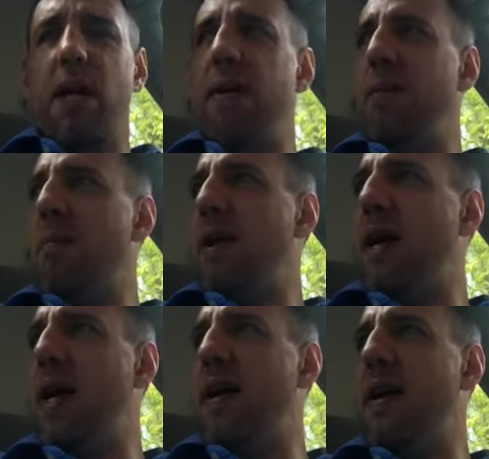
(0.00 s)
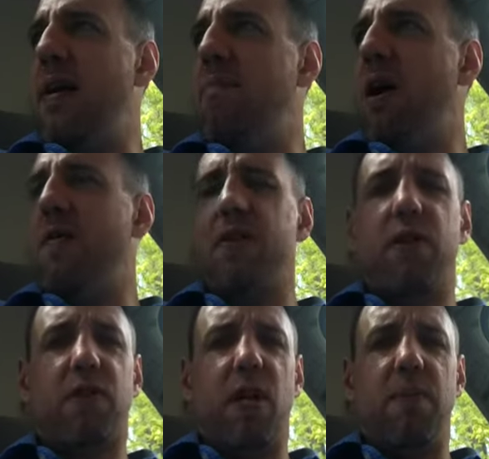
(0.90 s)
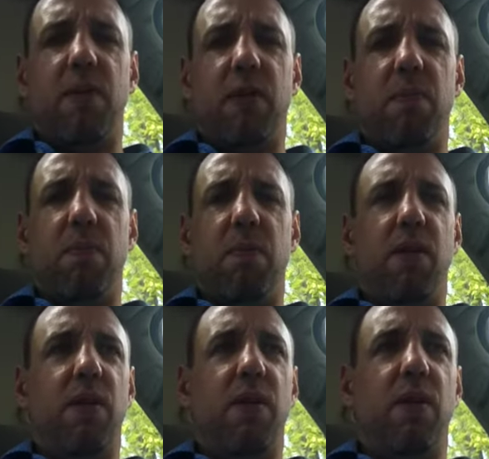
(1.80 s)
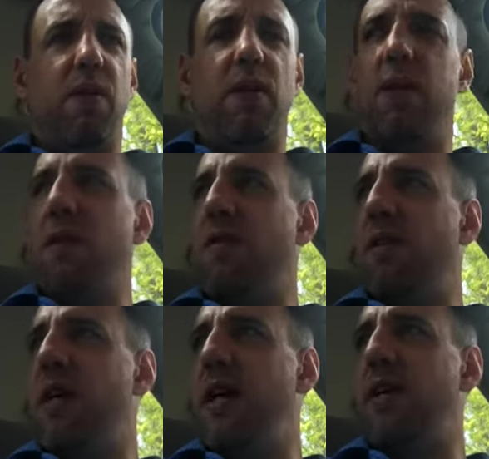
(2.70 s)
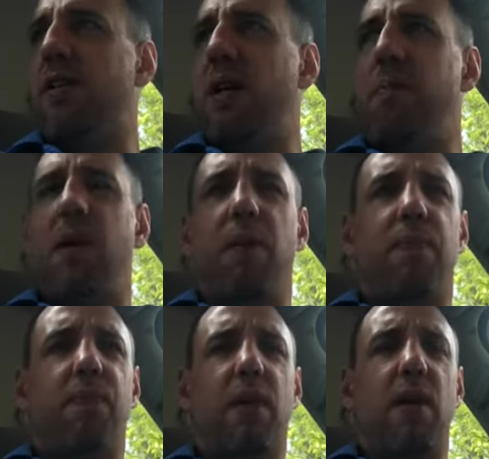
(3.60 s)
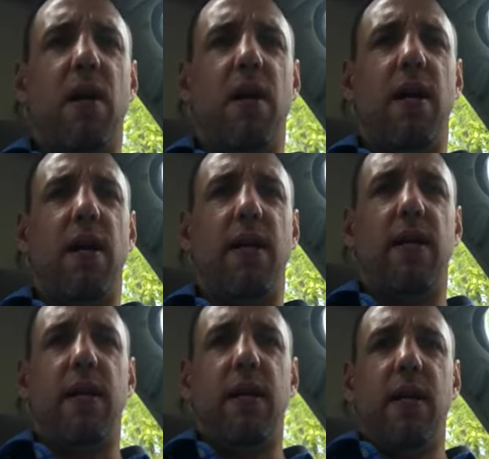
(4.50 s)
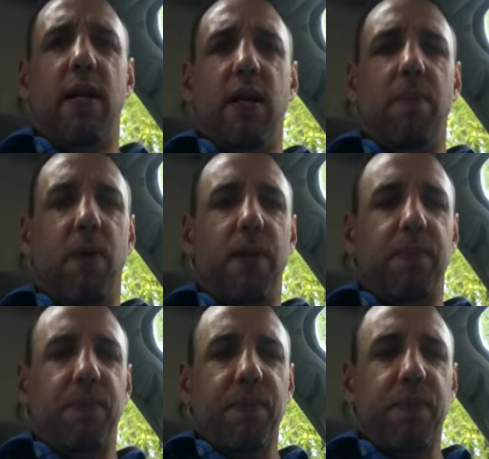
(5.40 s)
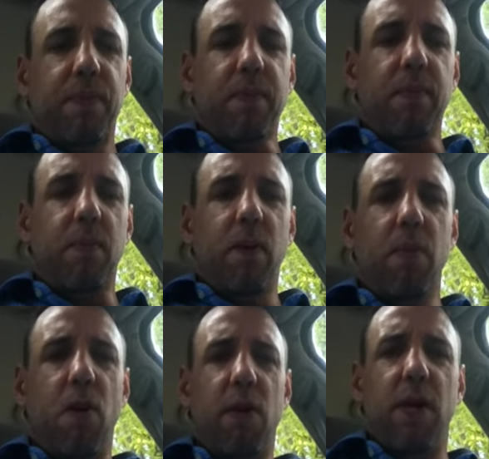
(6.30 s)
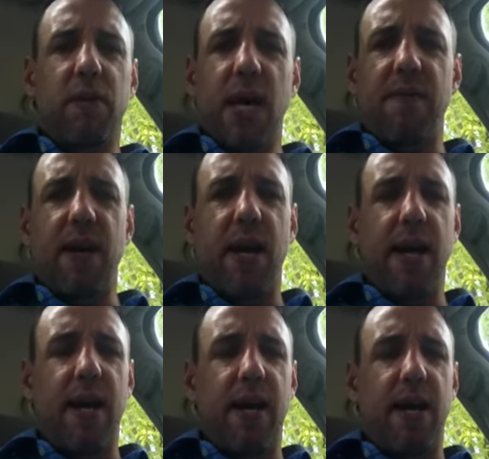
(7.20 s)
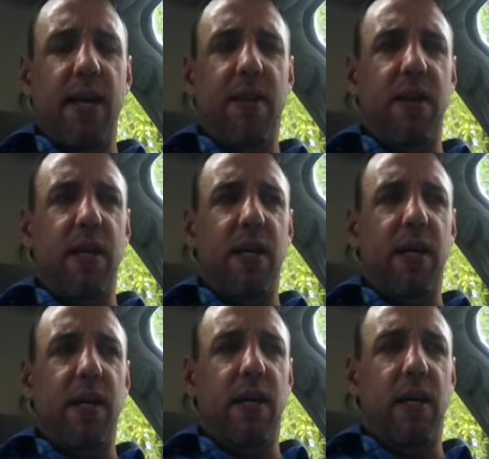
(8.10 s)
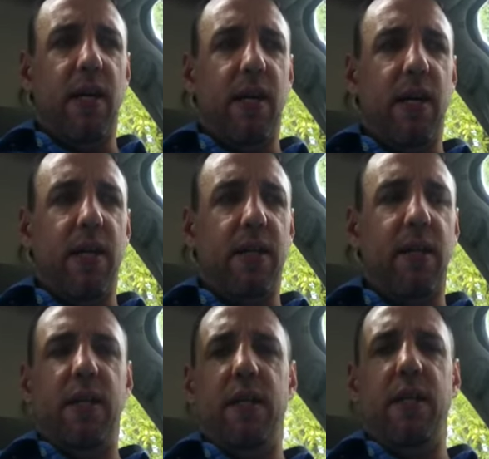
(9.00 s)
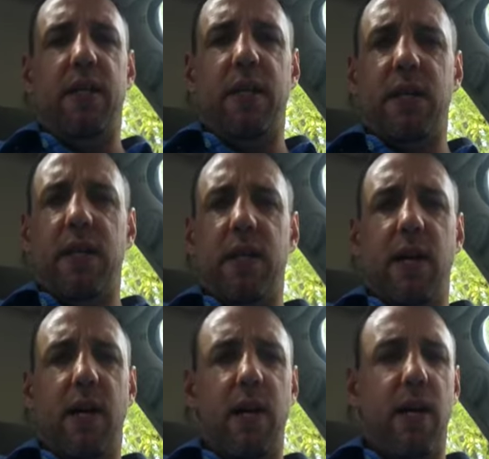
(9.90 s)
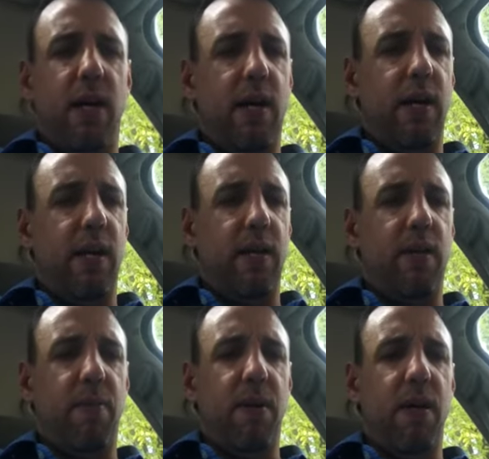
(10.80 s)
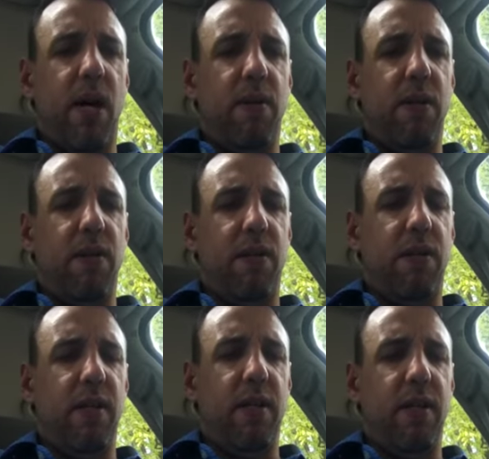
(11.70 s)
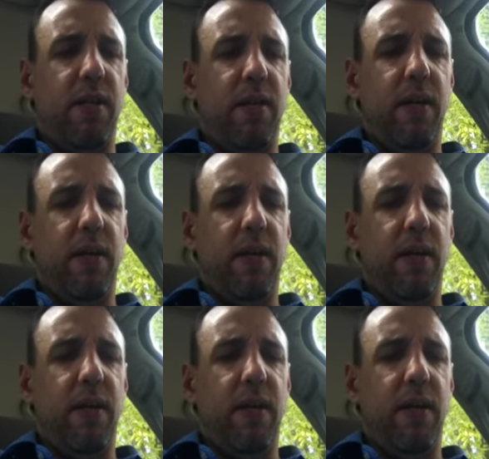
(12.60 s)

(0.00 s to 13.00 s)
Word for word: I think I might have had a muffin or something this, you know, over the night or something. Uh, but more or less haven't had anything uh, to eat, uh, to my knowledge, and